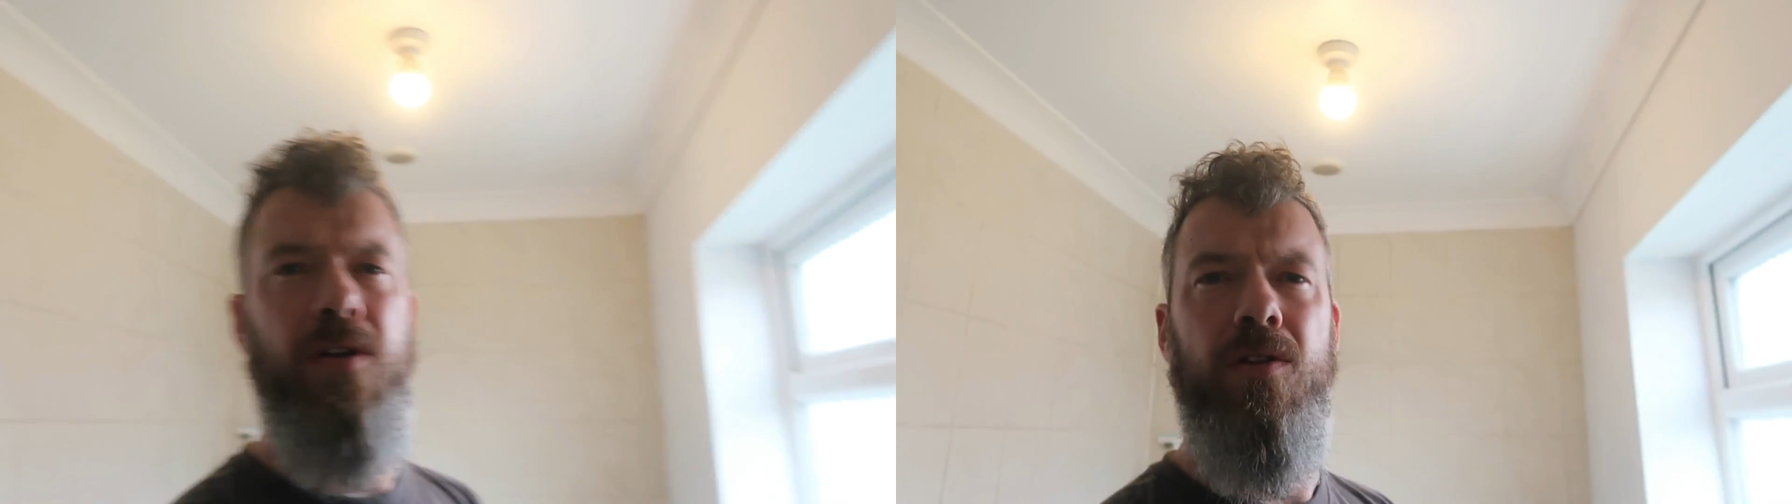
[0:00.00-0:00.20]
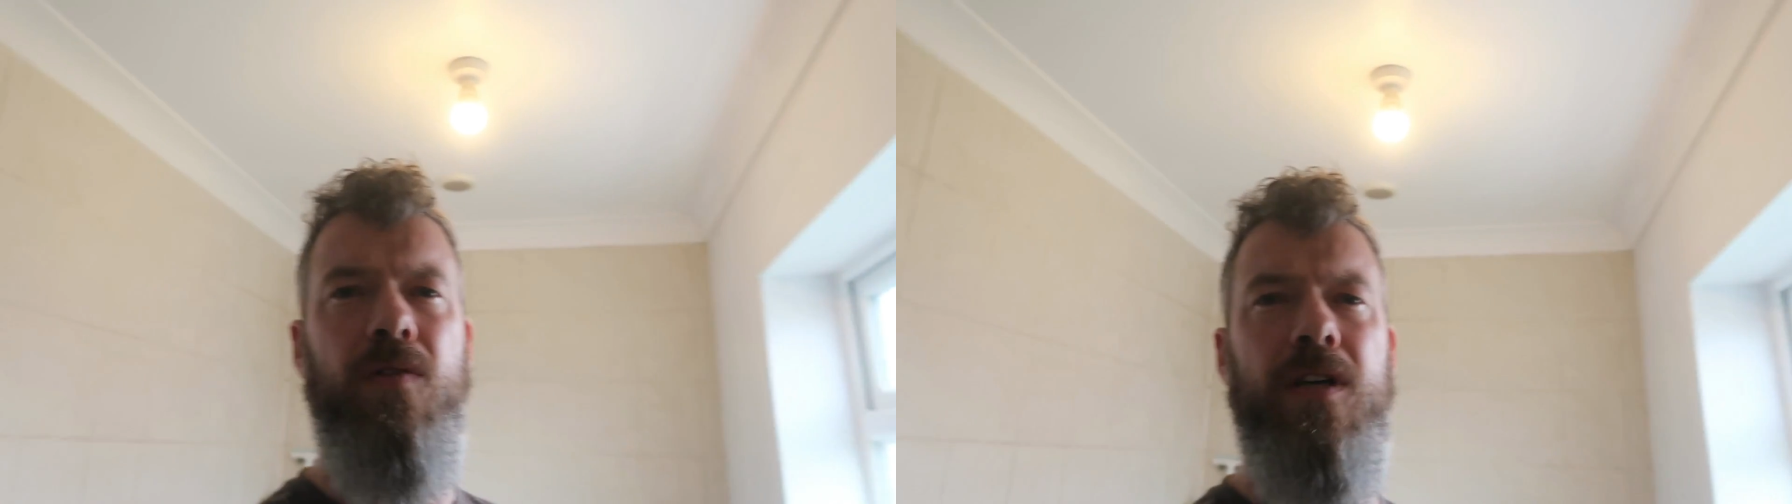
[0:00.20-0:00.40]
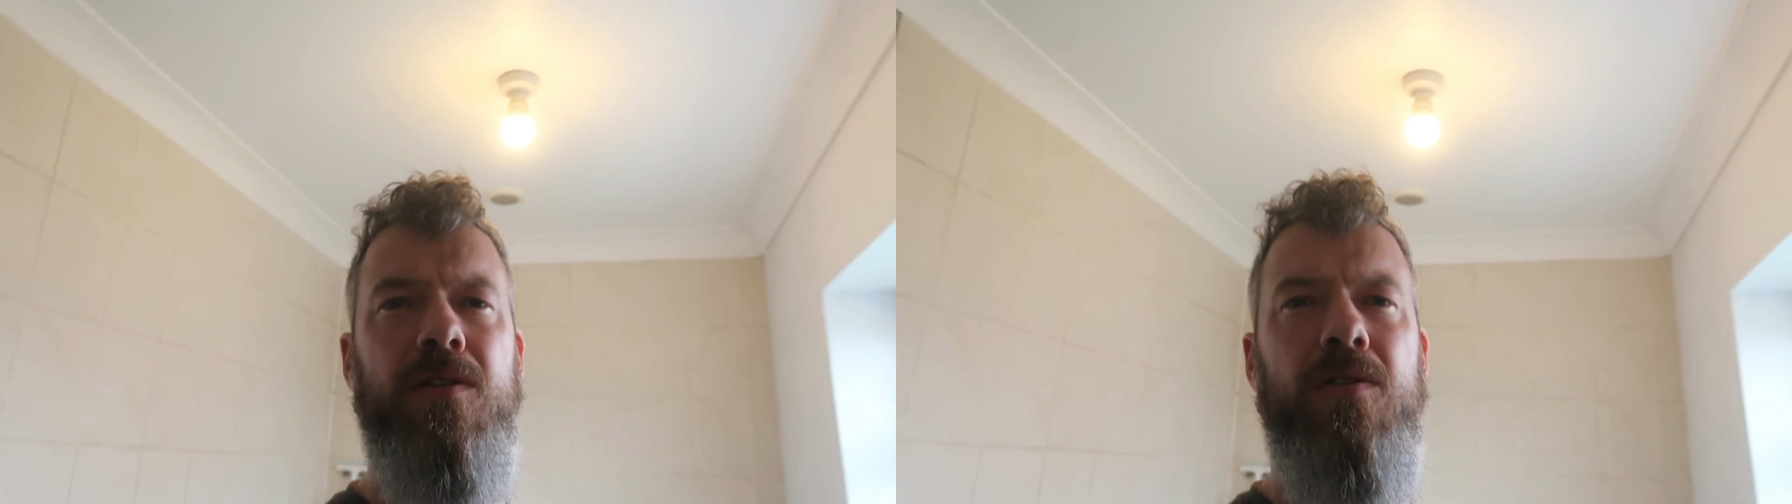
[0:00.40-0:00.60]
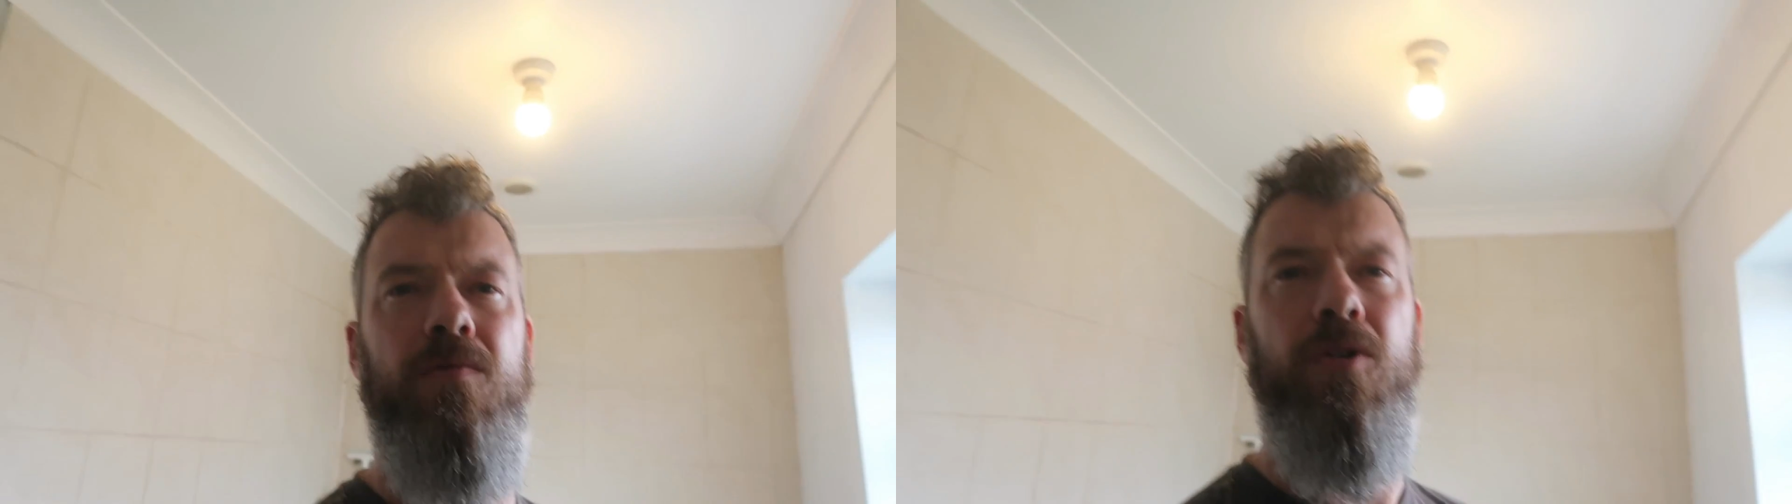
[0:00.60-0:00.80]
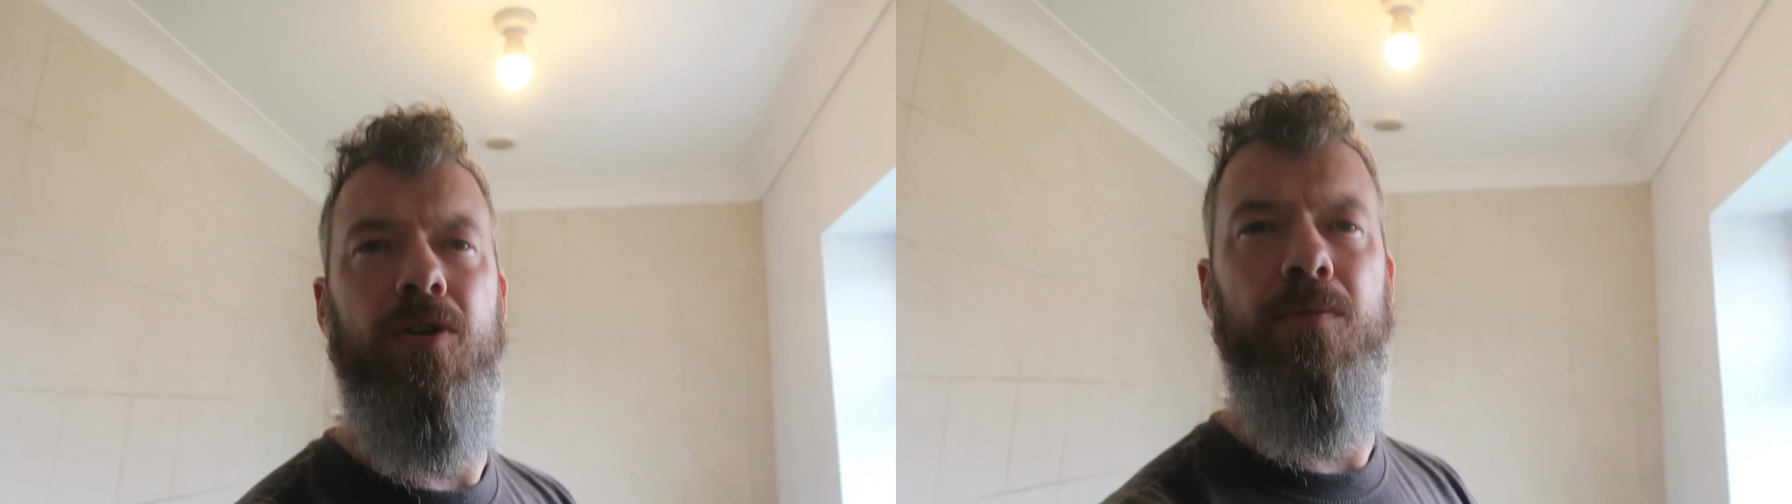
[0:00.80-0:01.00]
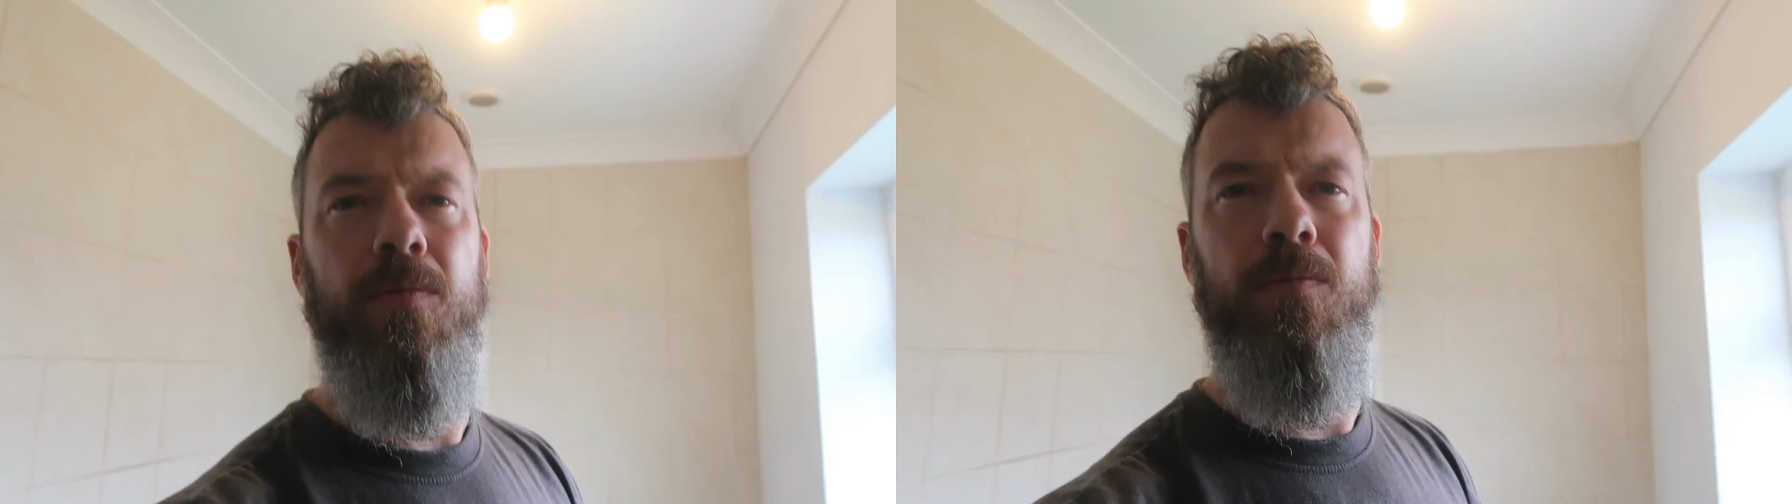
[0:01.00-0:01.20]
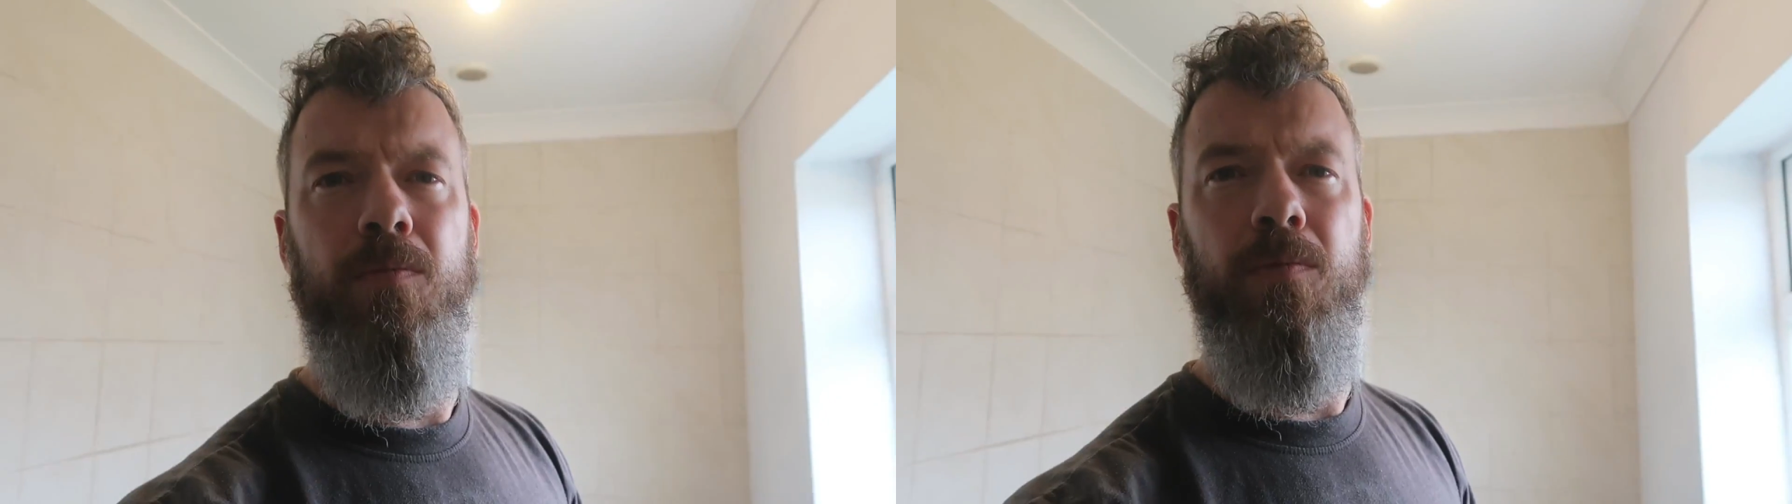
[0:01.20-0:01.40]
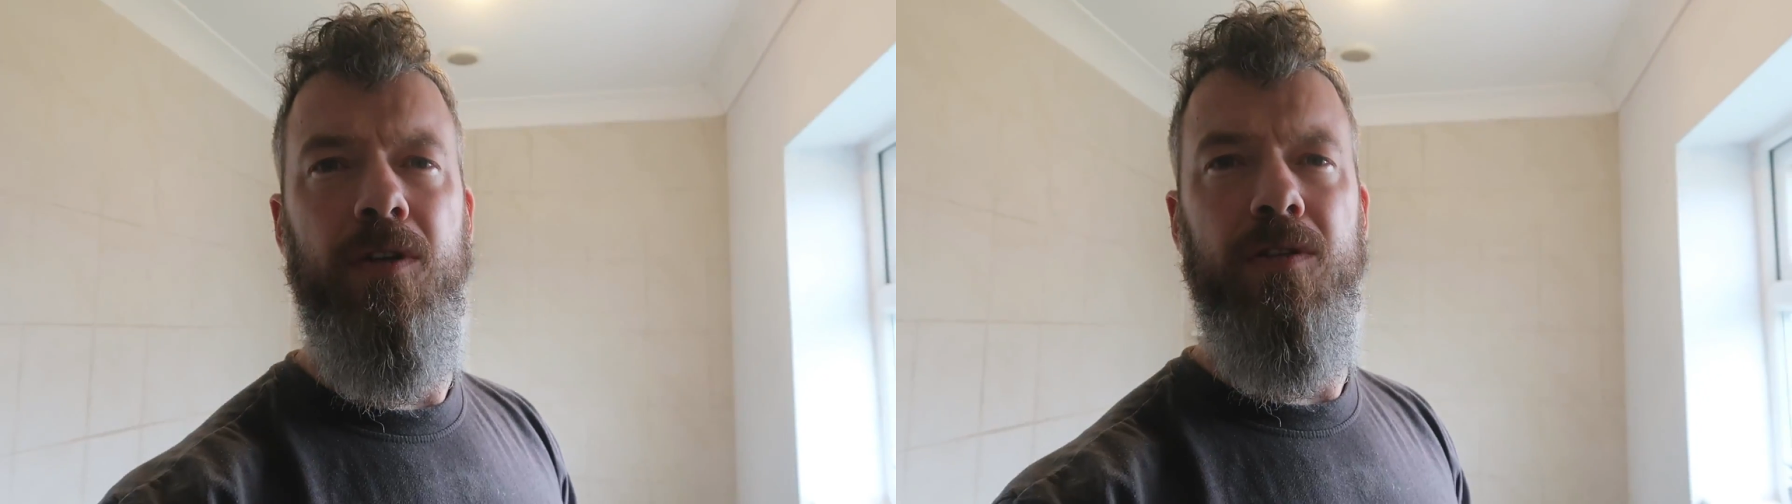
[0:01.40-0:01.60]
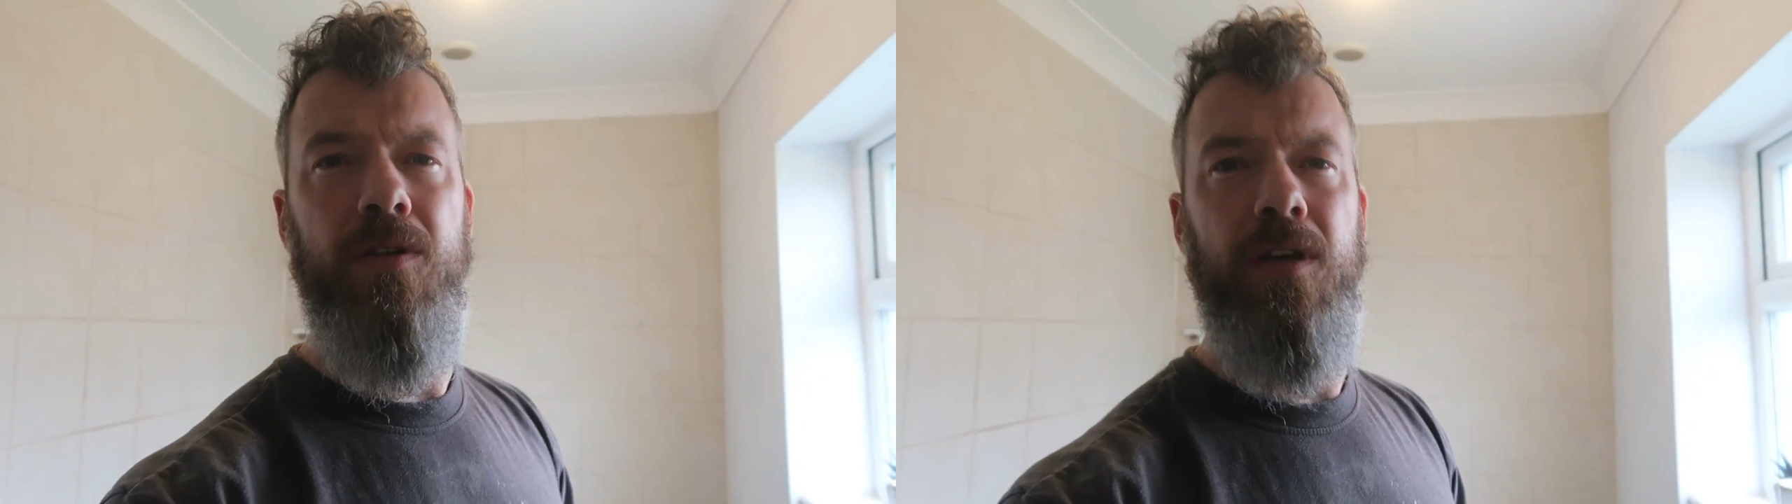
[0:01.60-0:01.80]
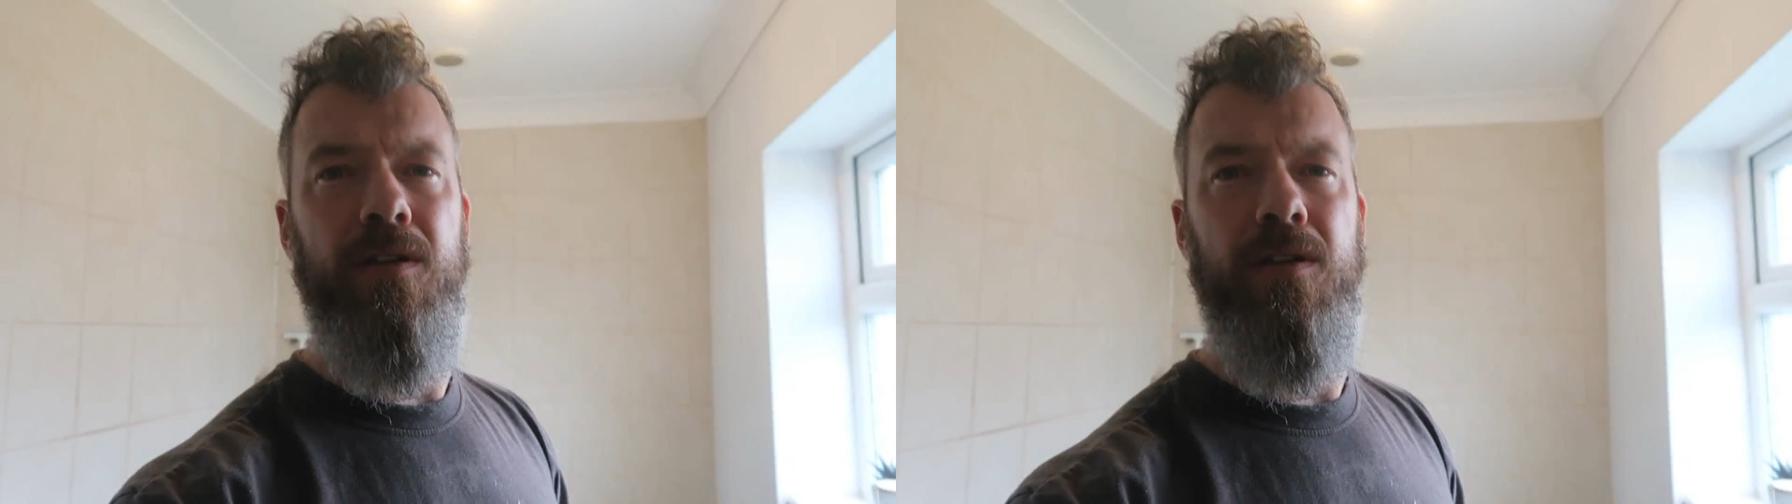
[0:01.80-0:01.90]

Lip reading: the rest of the room once I